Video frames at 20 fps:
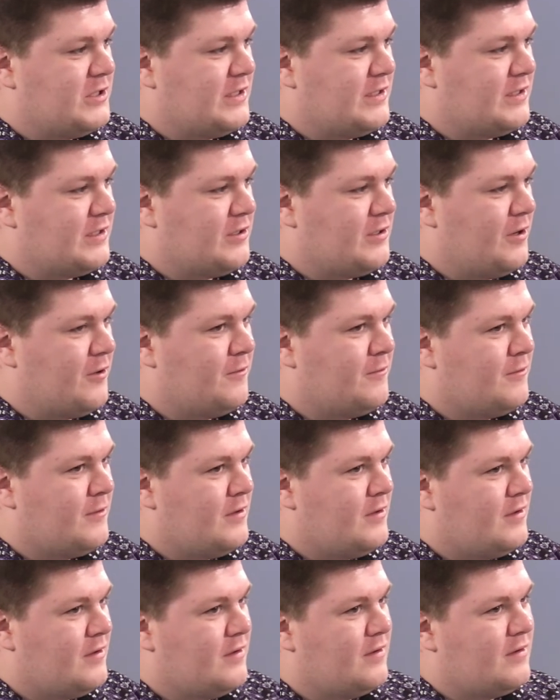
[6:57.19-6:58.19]
You know,
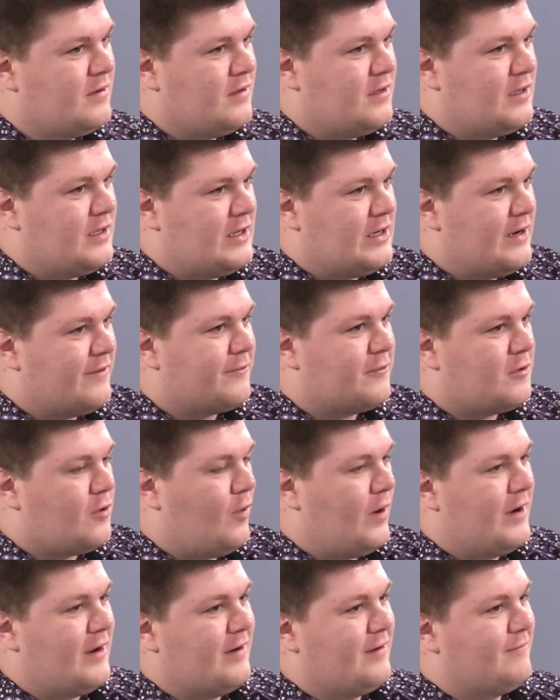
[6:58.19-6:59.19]
it's never
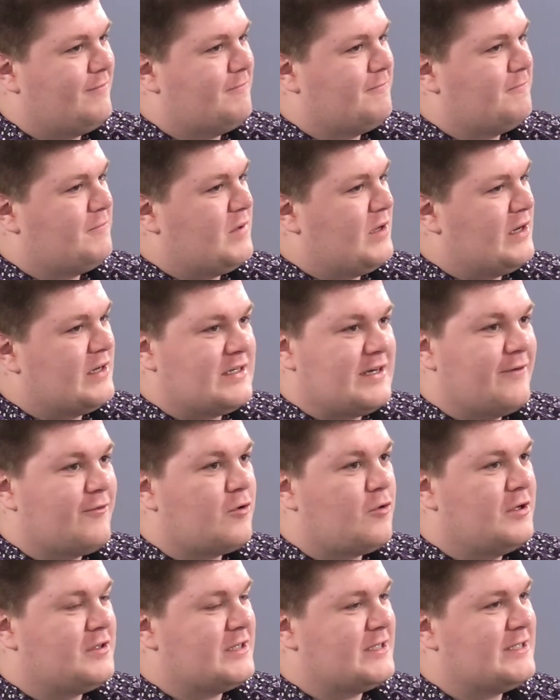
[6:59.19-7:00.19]
quite
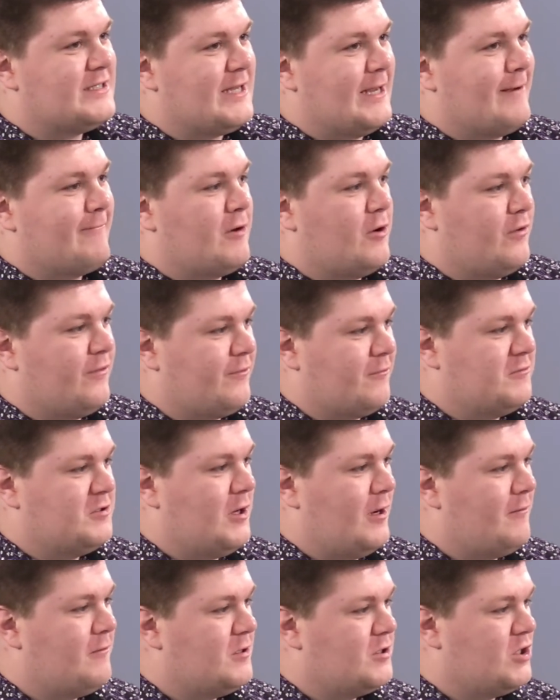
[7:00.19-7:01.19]
the same going from
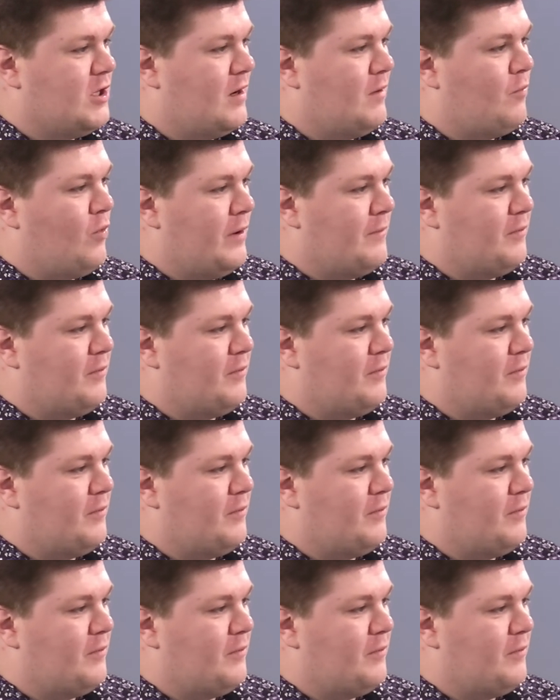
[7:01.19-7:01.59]
job to job. One